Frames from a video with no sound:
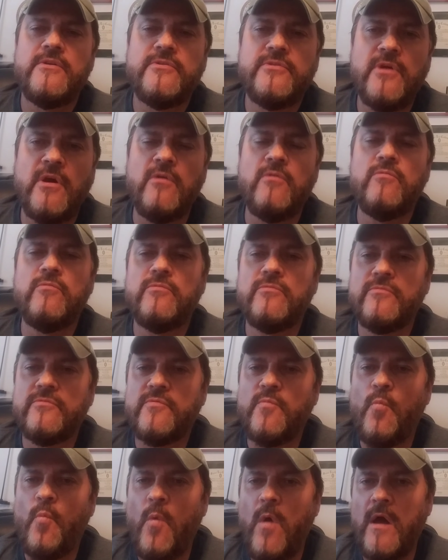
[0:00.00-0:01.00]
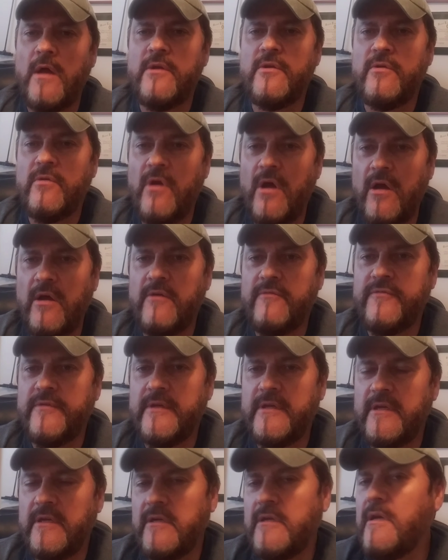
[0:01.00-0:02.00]
Don't wander off
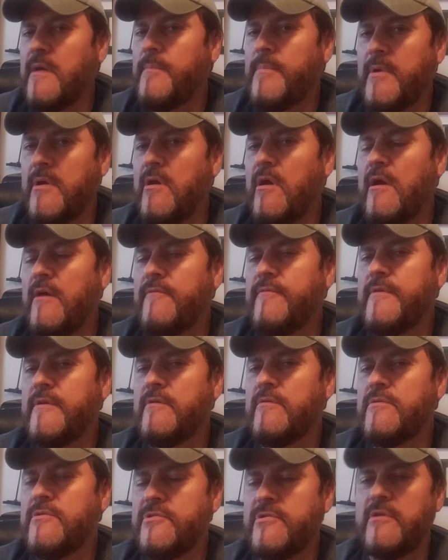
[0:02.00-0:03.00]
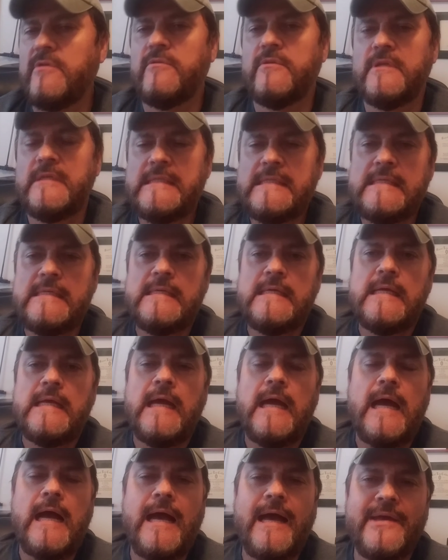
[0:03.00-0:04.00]
and get a cup of coffee or a soda.
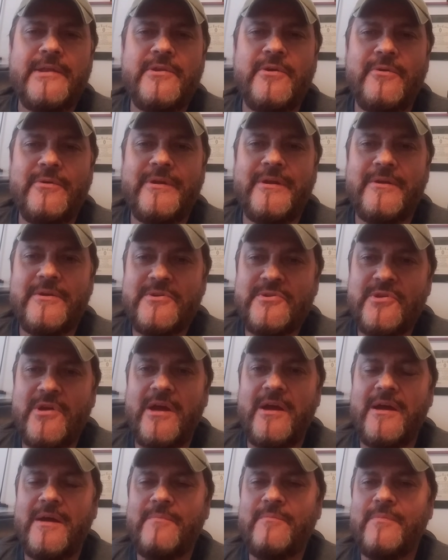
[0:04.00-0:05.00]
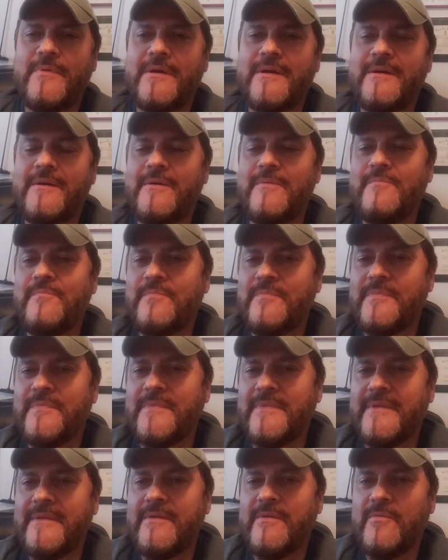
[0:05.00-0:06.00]
I know in our job, um,
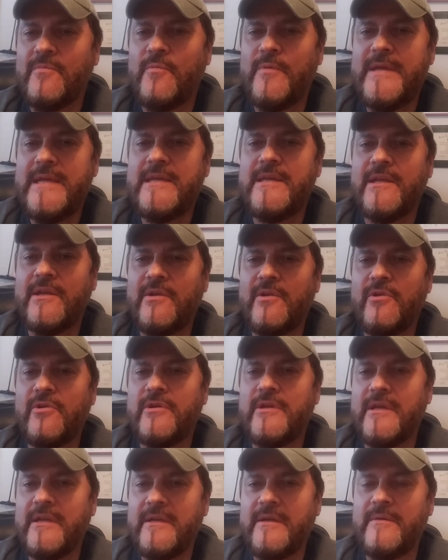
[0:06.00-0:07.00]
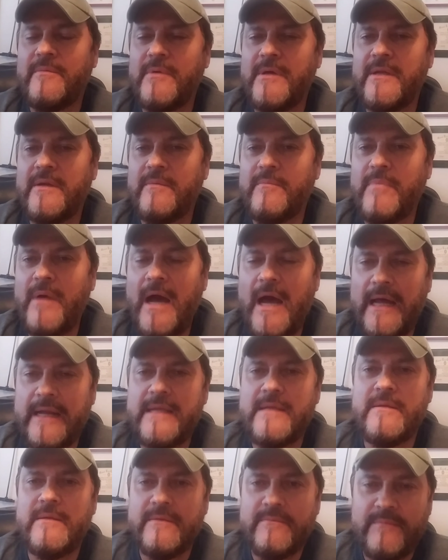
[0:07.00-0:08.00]
we can look at a, at a
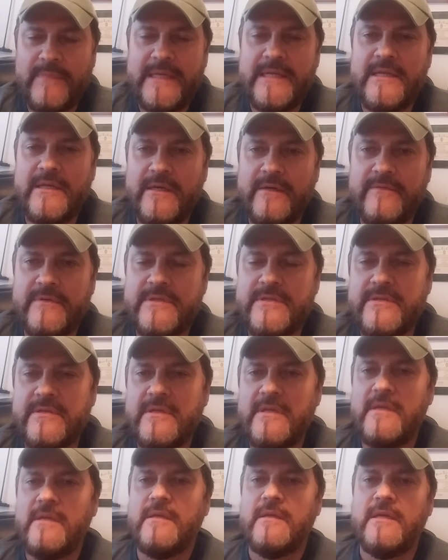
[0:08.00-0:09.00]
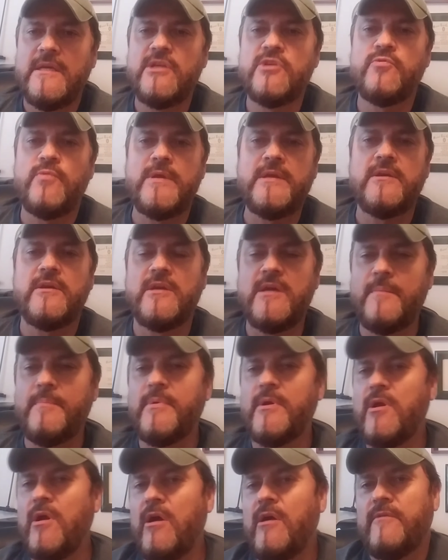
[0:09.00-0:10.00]
body, many of us, and drink a cup
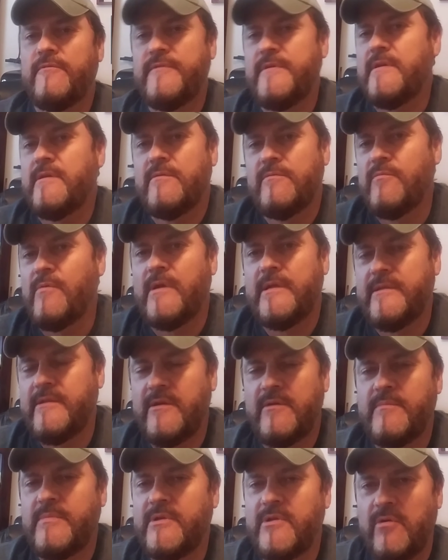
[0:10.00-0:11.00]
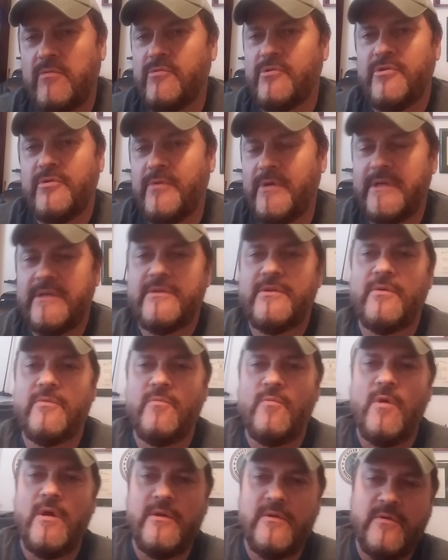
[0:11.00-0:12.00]
of coffee right there, but don't do it.
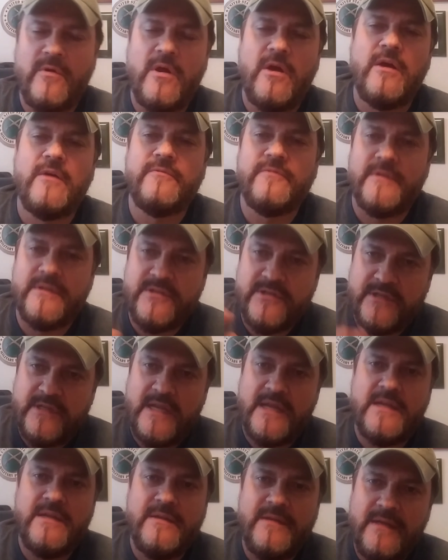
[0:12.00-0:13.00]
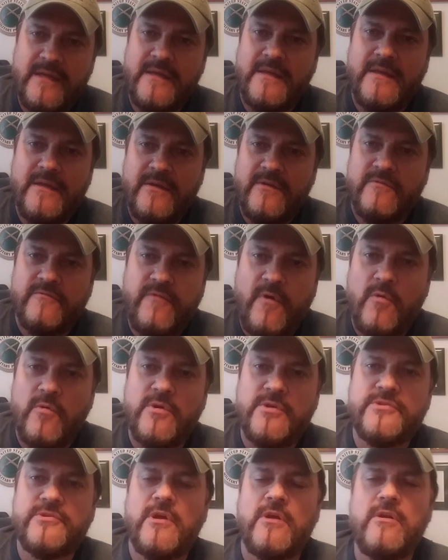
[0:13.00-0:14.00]
Don't wander off. Let's stay
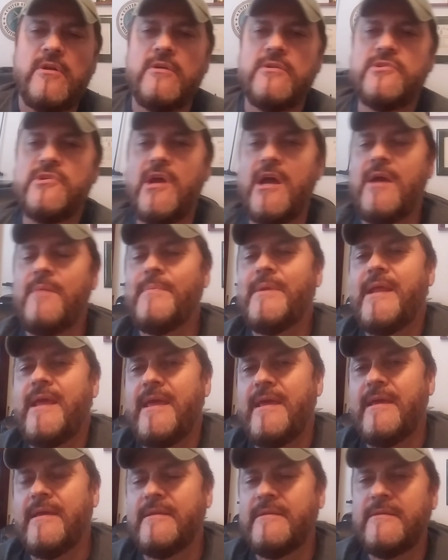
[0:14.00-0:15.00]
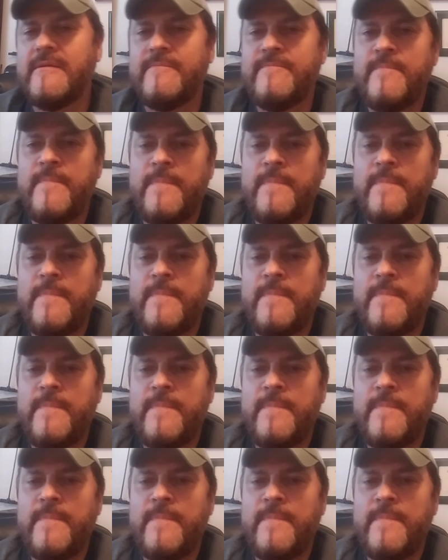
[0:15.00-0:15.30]
focused on our job at hand.